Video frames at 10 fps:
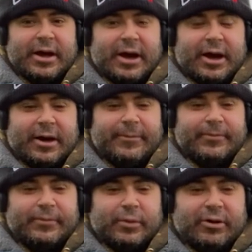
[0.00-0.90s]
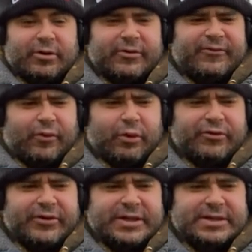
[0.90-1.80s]
Um, we're on
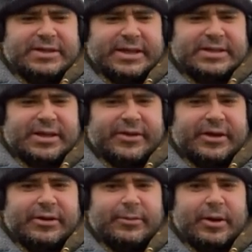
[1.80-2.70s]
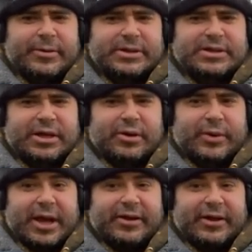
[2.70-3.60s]
436, I think, at the moment. So we're
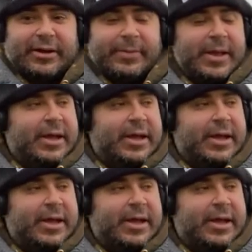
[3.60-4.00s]
getting there.